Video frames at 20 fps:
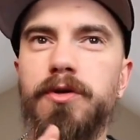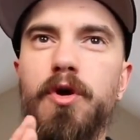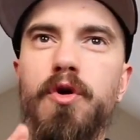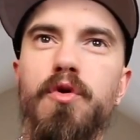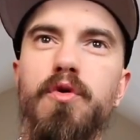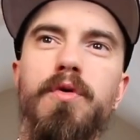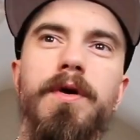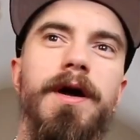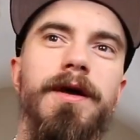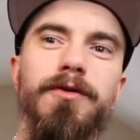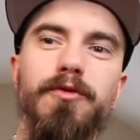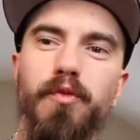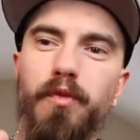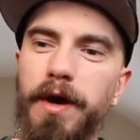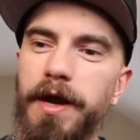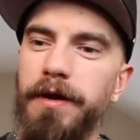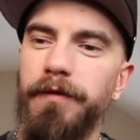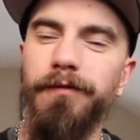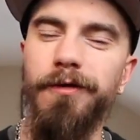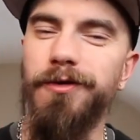Who has
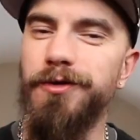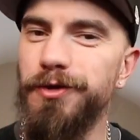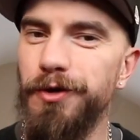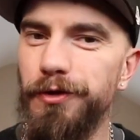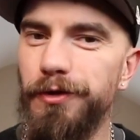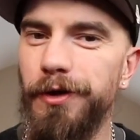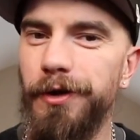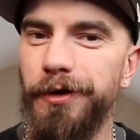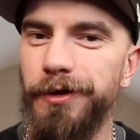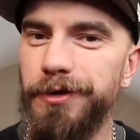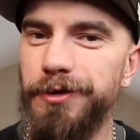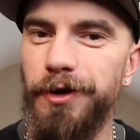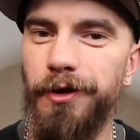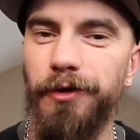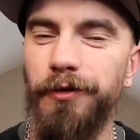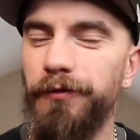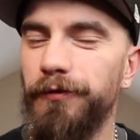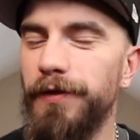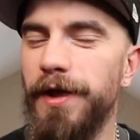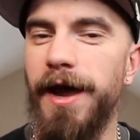waved the Solar
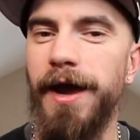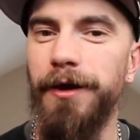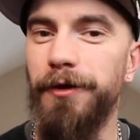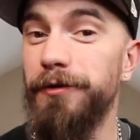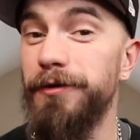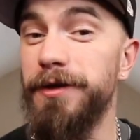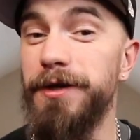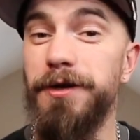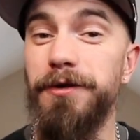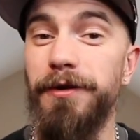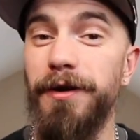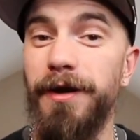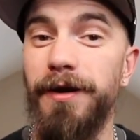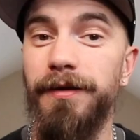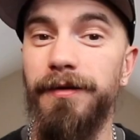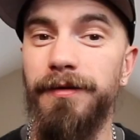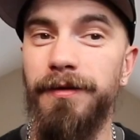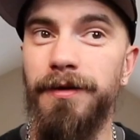guitars flag on the internet